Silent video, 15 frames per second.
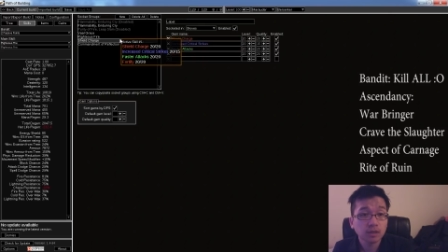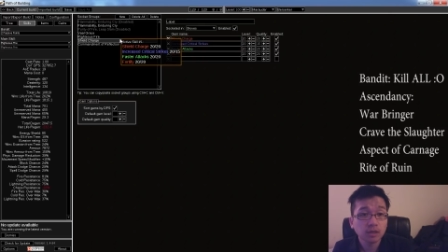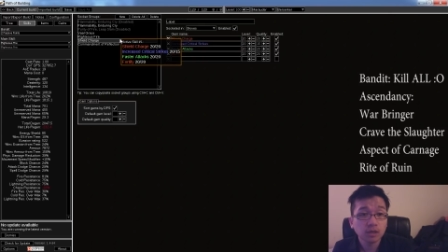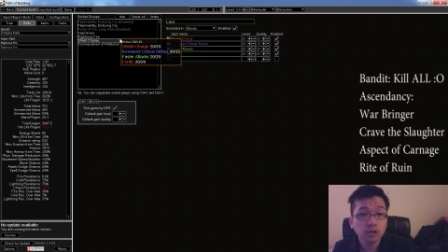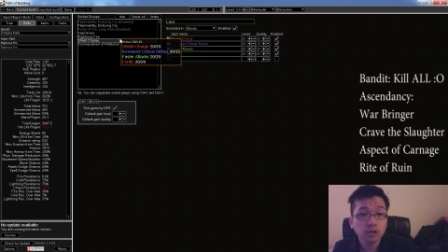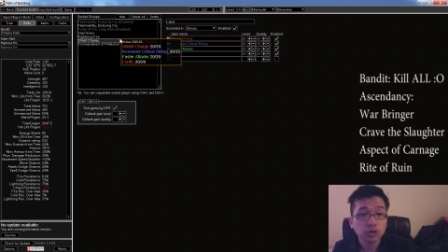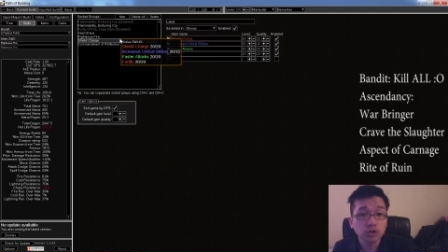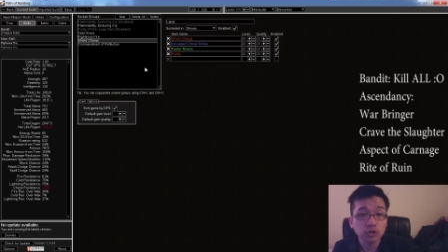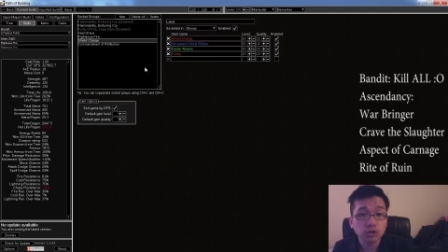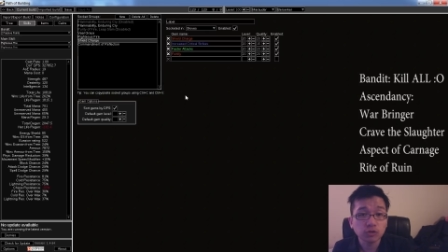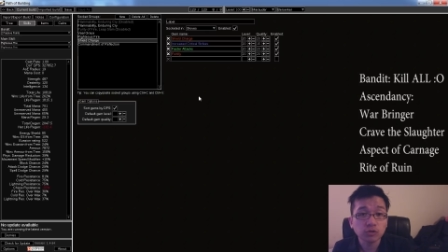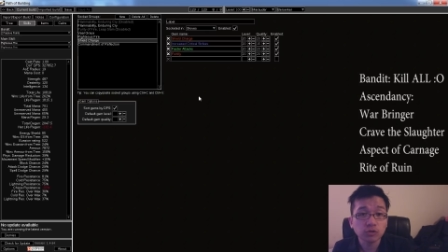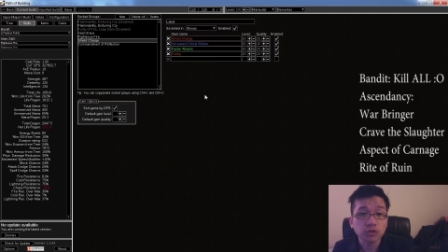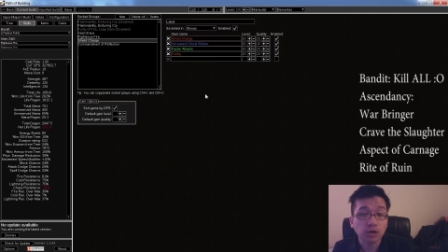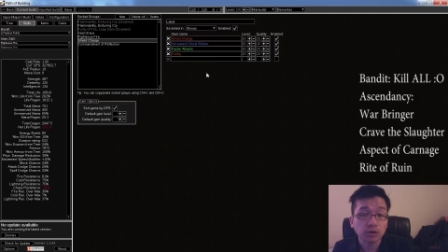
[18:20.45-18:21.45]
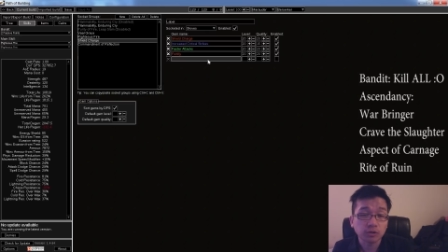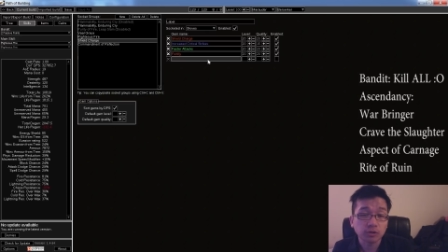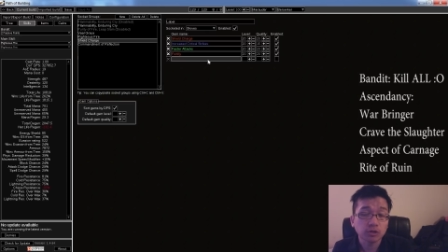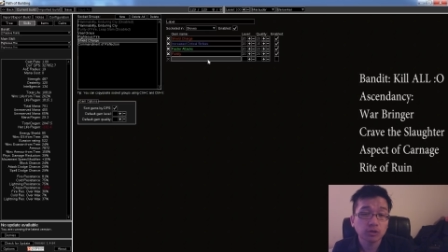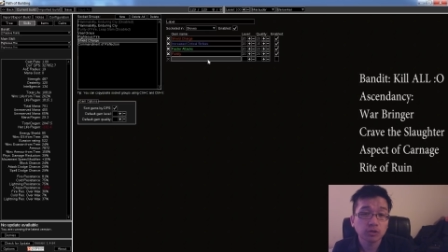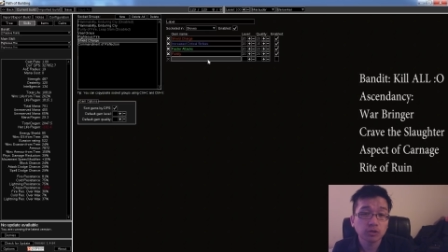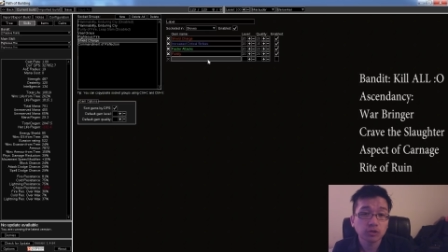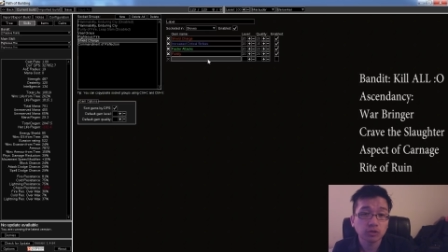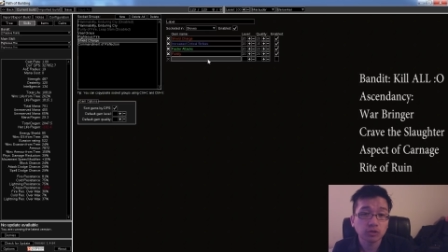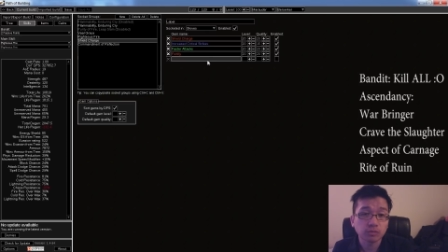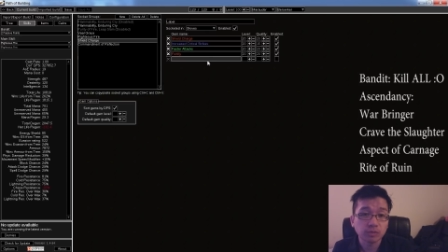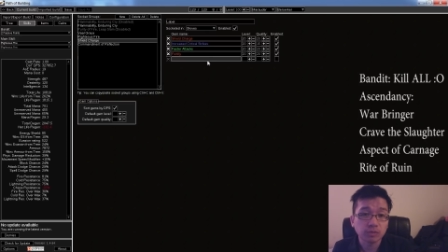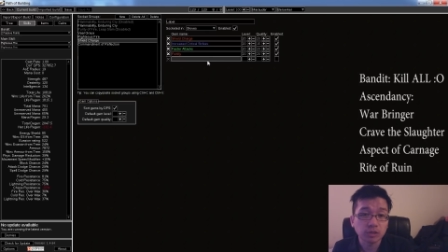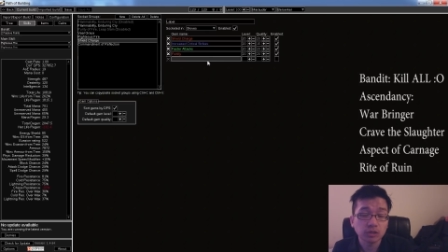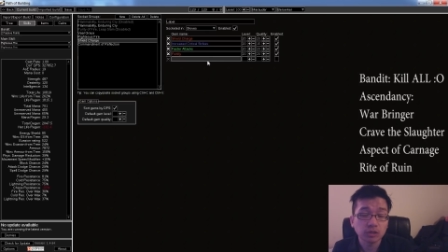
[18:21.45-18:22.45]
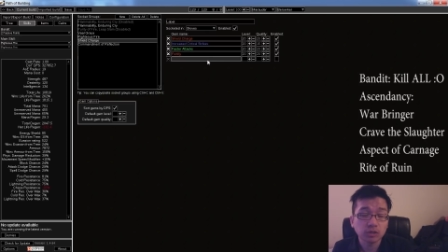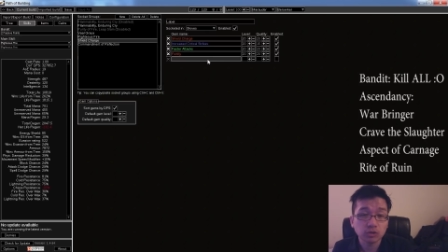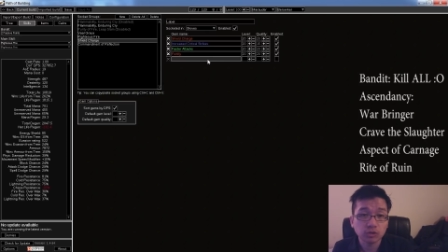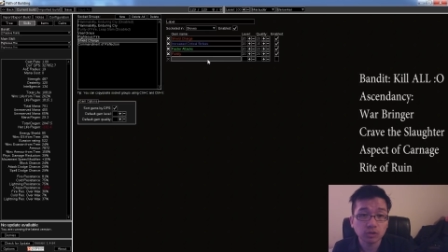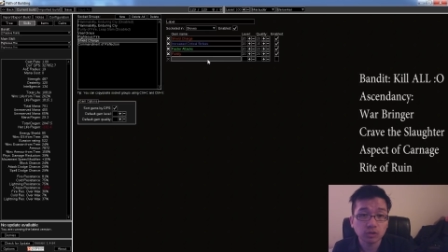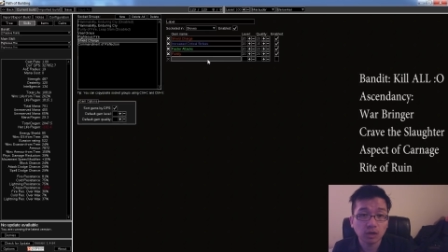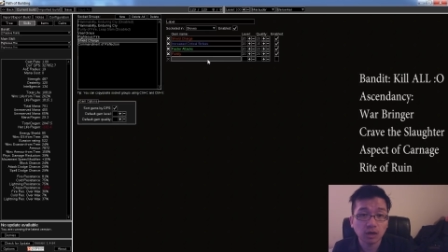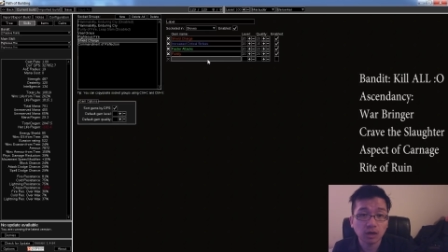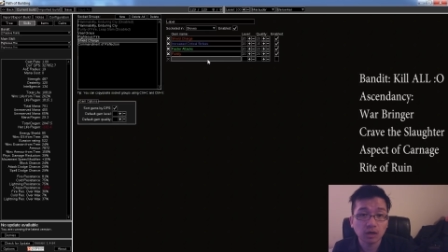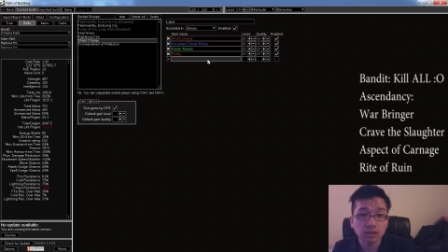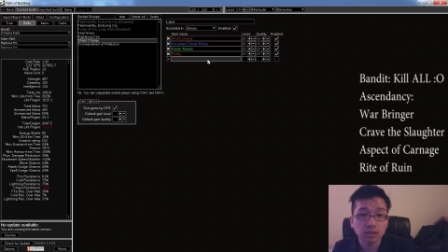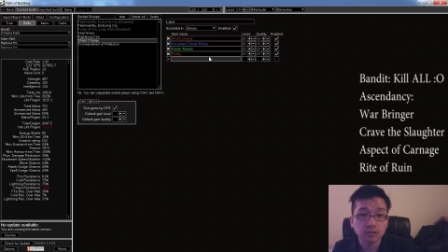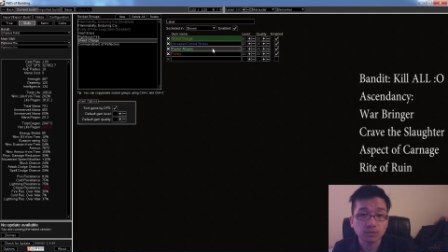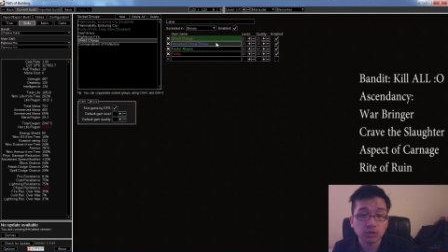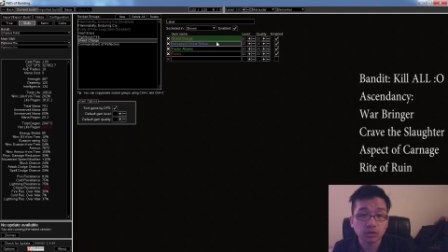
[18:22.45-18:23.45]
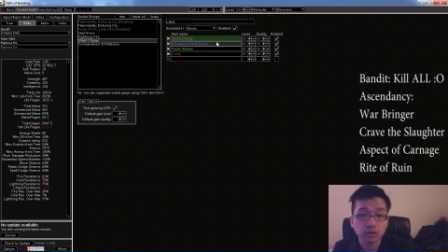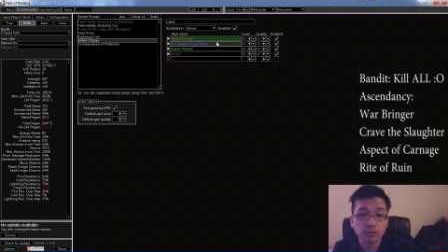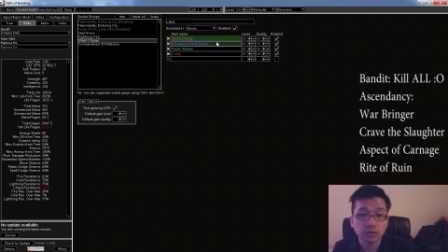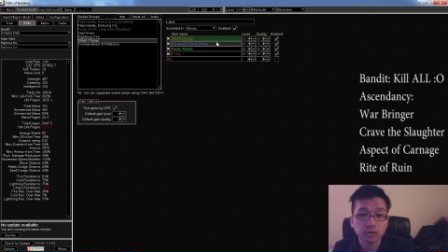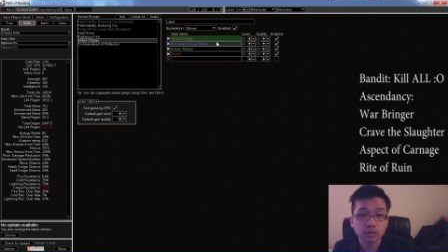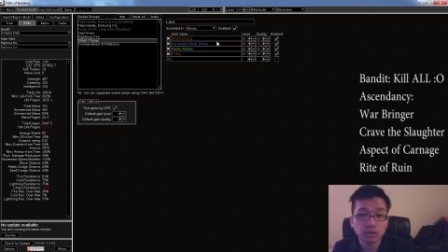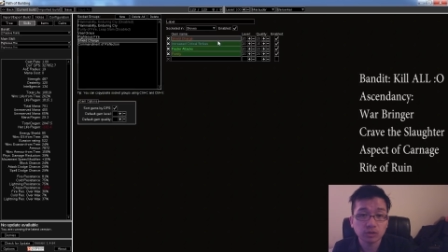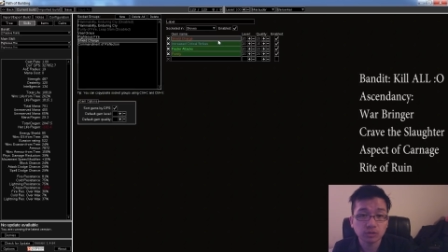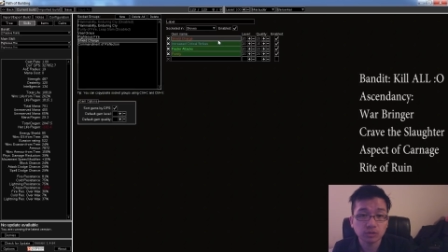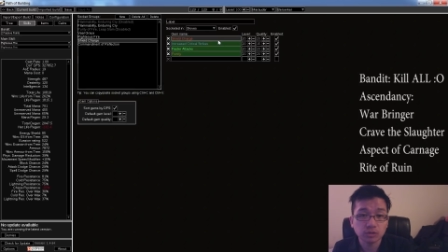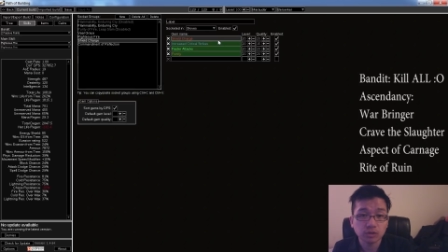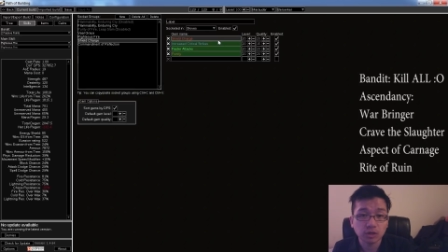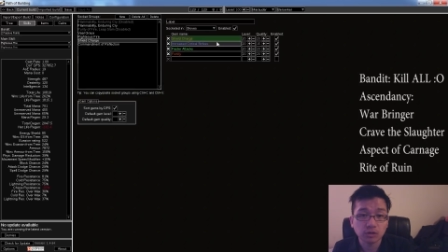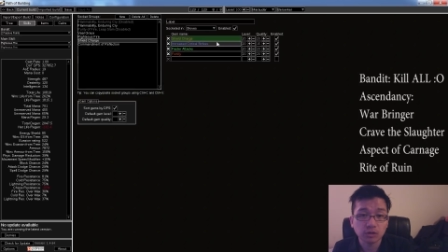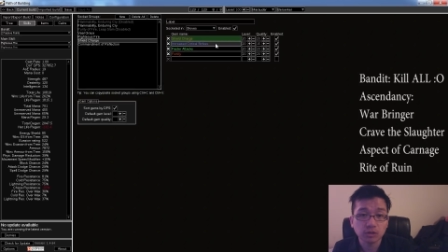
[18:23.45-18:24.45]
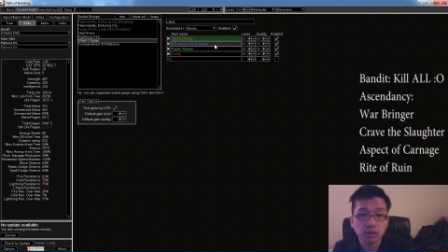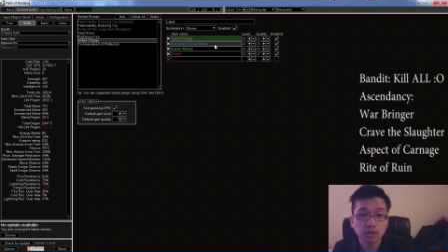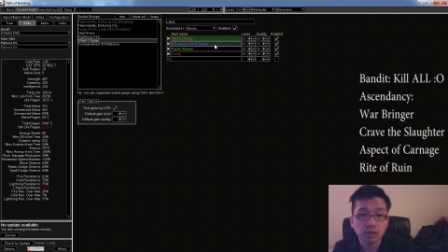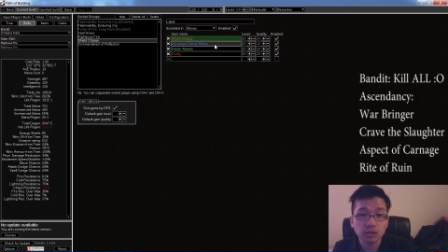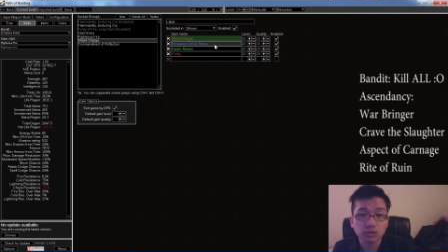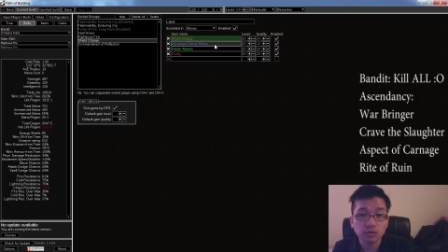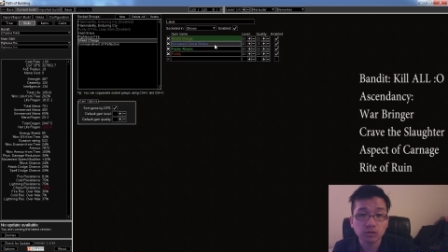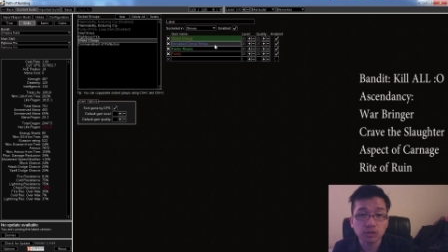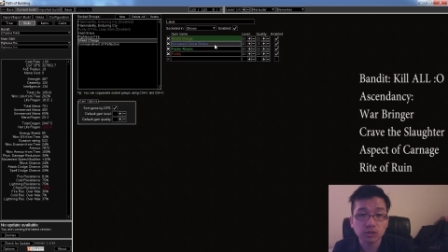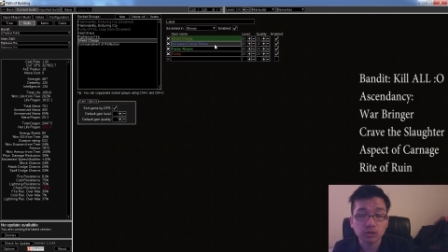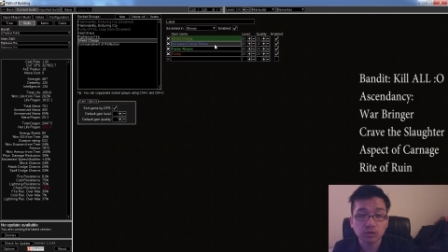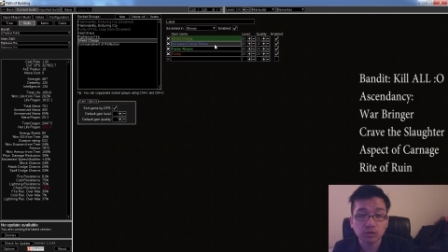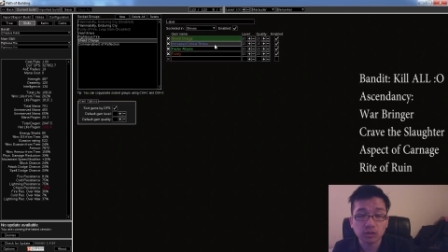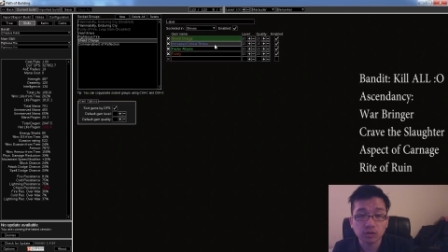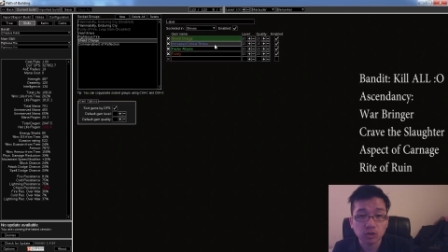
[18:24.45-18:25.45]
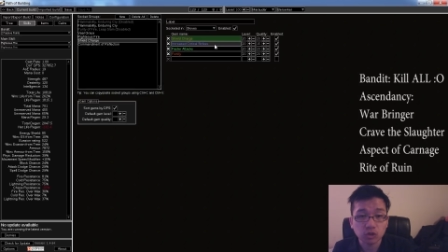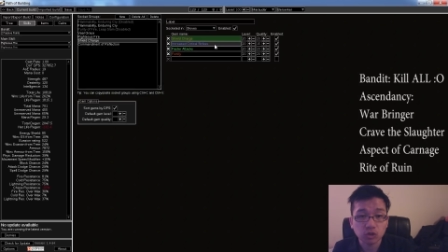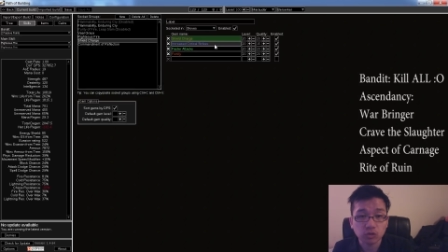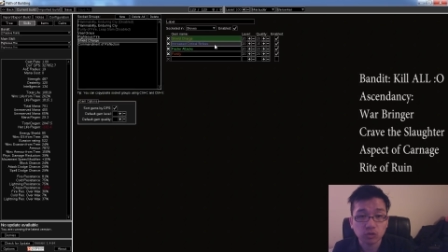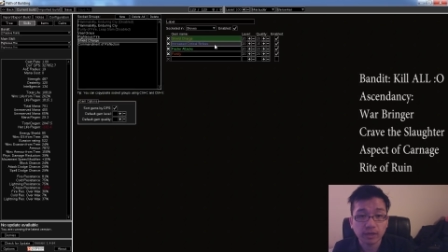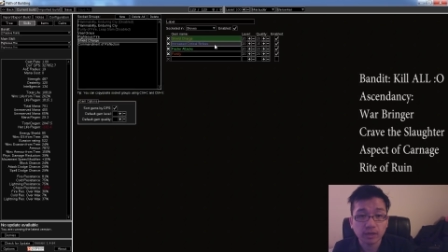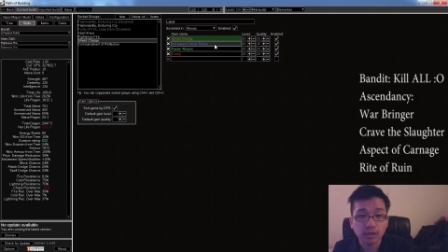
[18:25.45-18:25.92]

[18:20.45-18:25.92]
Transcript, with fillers: Shield charge should be uh, supported by shield charge, increased critical strike.